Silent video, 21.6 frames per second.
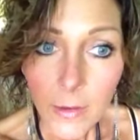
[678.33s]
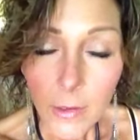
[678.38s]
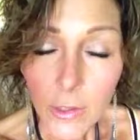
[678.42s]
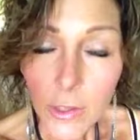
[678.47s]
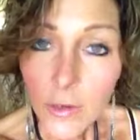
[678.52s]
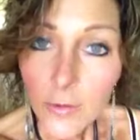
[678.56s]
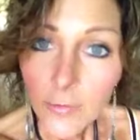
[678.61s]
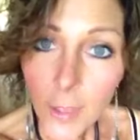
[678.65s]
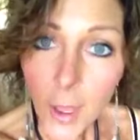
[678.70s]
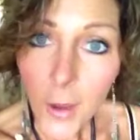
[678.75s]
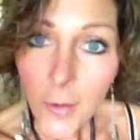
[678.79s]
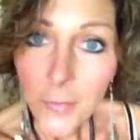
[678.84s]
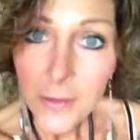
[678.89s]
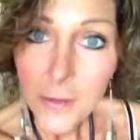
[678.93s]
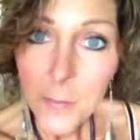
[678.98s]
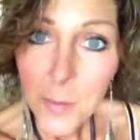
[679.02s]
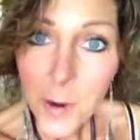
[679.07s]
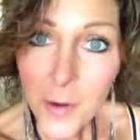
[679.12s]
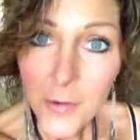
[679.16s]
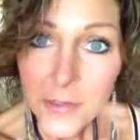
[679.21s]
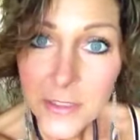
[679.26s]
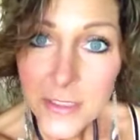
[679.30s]
You're the only
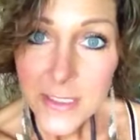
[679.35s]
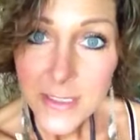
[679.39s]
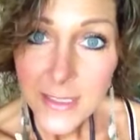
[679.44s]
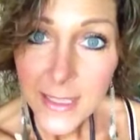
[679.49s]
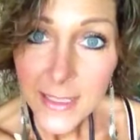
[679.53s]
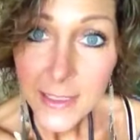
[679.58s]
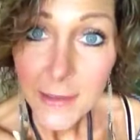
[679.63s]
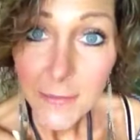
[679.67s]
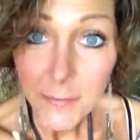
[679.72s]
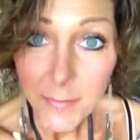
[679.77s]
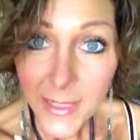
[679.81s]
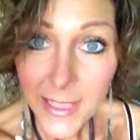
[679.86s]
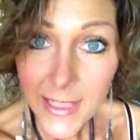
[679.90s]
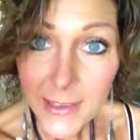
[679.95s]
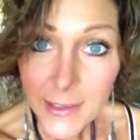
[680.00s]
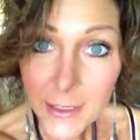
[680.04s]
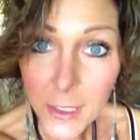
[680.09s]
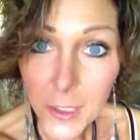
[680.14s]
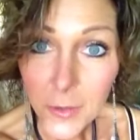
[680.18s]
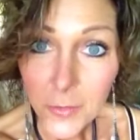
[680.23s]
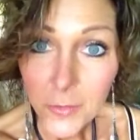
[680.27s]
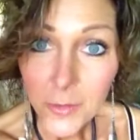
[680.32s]
person that can be
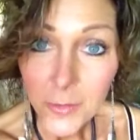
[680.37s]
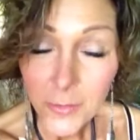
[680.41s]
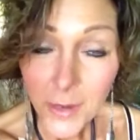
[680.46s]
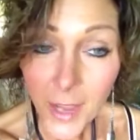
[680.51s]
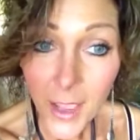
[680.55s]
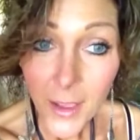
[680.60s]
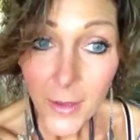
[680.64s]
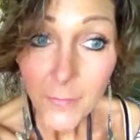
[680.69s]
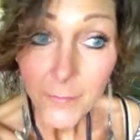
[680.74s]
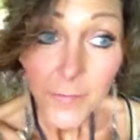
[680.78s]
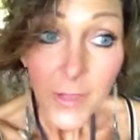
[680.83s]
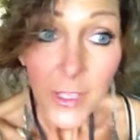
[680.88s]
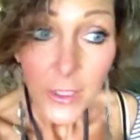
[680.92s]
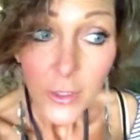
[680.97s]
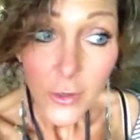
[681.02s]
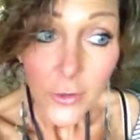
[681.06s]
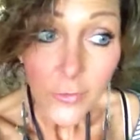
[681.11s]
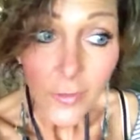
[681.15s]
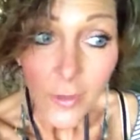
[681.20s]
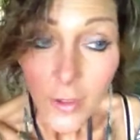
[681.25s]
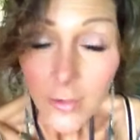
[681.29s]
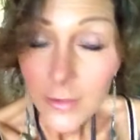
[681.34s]
you, you know?
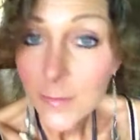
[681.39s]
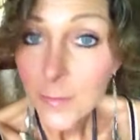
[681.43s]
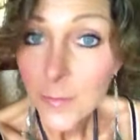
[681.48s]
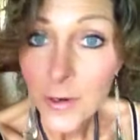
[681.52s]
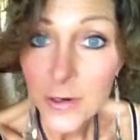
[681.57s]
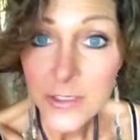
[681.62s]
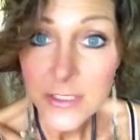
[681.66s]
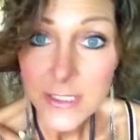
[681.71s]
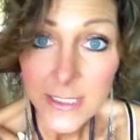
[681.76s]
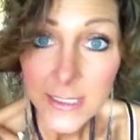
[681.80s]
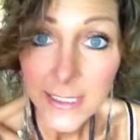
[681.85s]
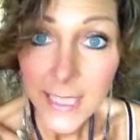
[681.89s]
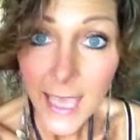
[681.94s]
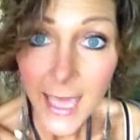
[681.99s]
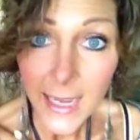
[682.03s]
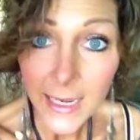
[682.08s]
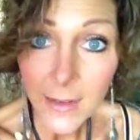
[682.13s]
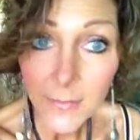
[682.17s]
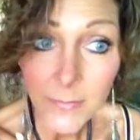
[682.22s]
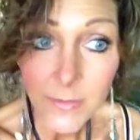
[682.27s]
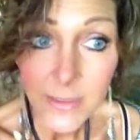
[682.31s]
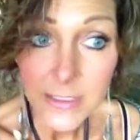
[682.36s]
You're the only person that got
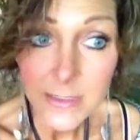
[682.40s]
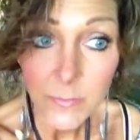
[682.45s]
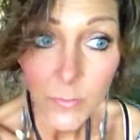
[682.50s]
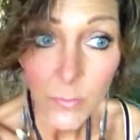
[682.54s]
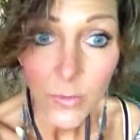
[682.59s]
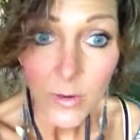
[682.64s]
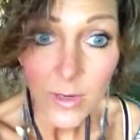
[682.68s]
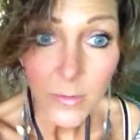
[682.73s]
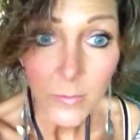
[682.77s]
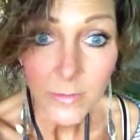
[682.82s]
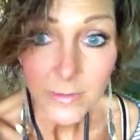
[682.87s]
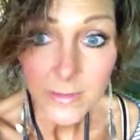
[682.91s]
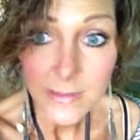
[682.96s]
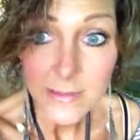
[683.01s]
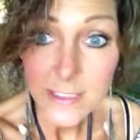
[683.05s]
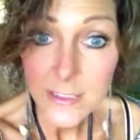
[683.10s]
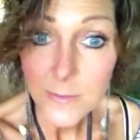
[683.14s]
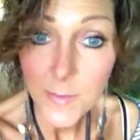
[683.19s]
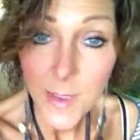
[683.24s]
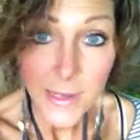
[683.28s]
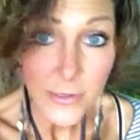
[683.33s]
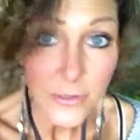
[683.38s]
up this morning with the
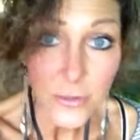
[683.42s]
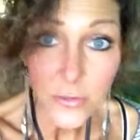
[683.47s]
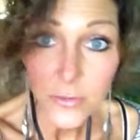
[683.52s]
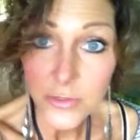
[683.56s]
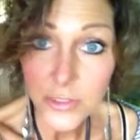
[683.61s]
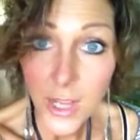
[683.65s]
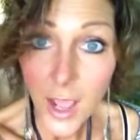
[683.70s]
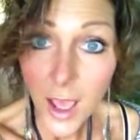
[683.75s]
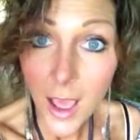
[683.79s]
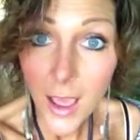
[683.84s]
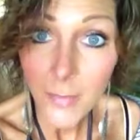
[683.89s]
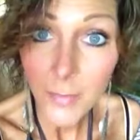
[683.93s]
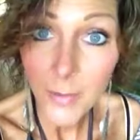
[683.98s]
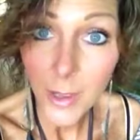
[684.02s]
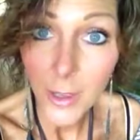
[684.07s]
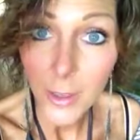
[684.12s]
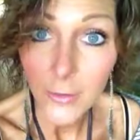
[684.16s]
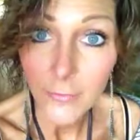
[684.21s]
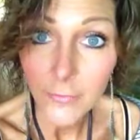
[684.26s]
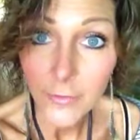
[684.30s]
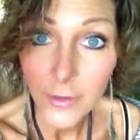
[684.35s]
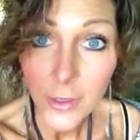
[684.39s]
special job
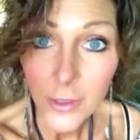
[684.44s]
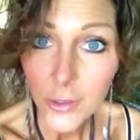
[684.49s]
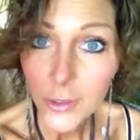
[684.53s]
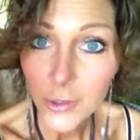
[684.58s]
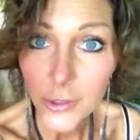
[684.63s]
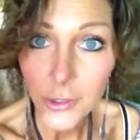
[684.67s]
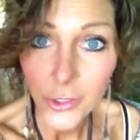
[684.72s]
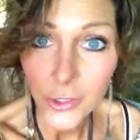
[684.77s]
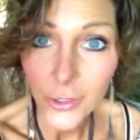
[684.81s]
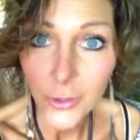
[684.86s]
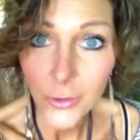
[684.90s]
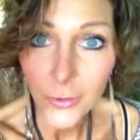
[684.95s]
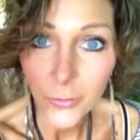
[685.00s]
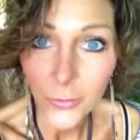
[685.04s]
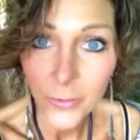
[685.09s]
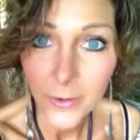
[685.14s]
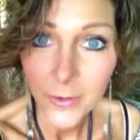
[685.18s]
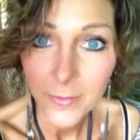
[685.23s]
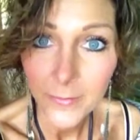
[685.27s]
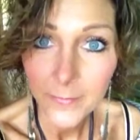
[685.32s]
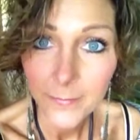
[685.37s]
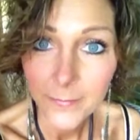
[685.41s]
of you
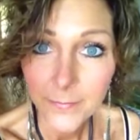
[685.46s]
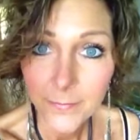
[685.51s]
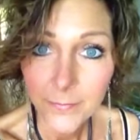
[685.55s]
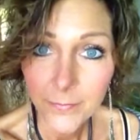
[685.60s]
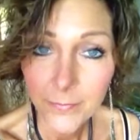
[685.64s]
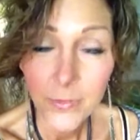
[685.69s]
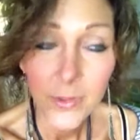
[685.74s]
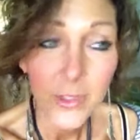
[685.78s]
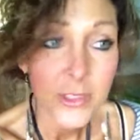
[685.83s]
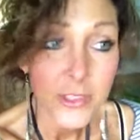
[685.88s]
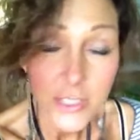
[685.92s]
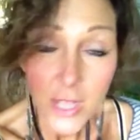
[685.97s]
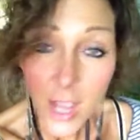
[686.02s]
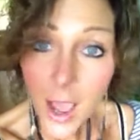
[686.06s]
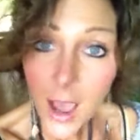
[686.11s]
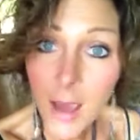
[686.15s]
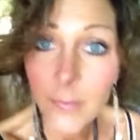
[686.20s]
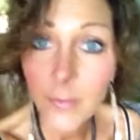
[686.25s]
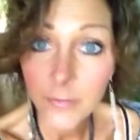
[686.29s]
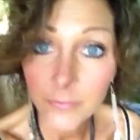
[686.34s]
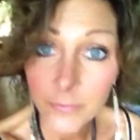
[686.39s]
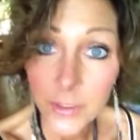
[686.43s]
the
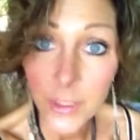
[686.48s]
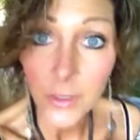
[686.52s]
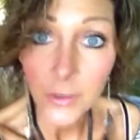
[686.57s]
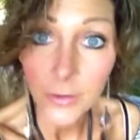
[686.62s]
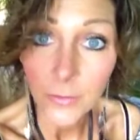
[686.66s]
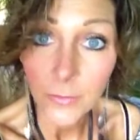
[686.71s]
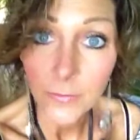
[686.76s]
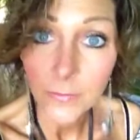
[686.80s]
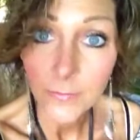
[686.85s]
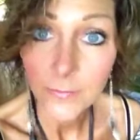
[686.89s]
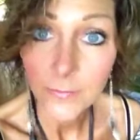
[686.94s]
job of you.